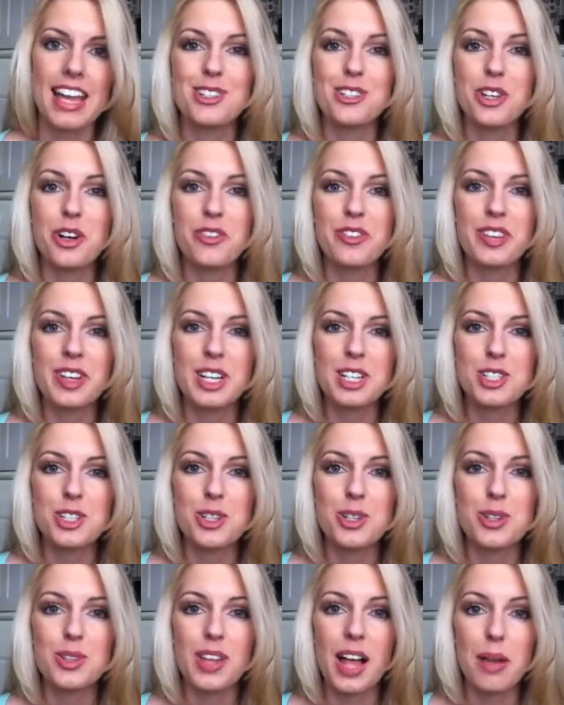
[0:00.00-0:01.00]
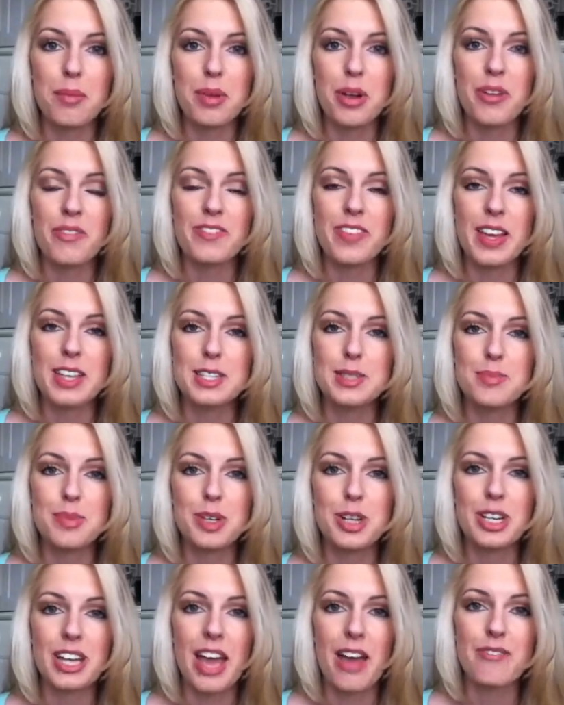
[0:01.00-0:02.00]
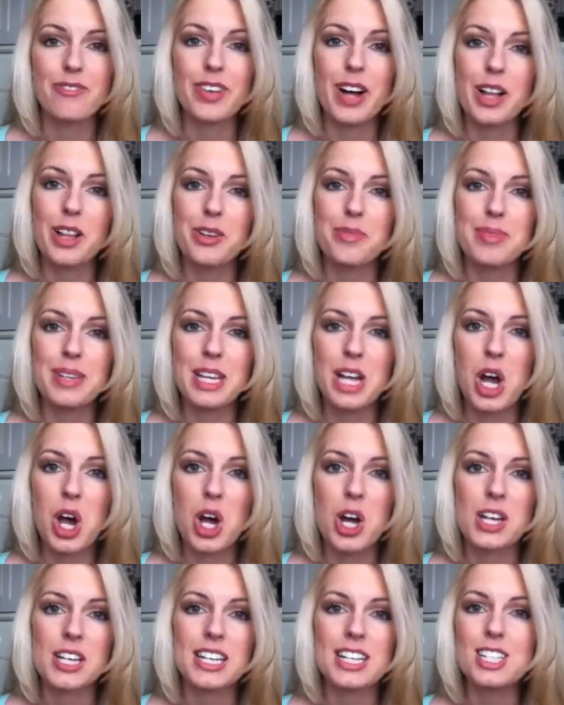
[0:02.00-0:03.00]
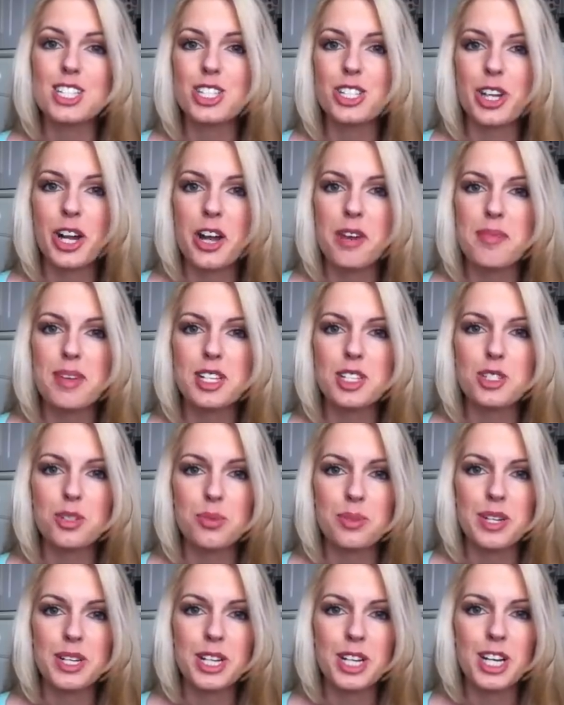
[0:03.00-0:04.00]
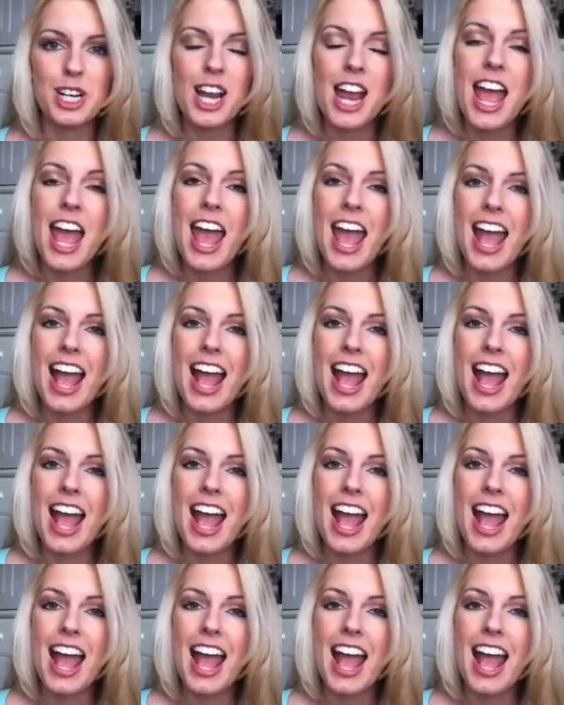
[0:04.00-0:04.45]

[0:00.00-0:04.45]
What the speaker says: So don't forget to like me on Facebook and follow me on Instagram and Twitter,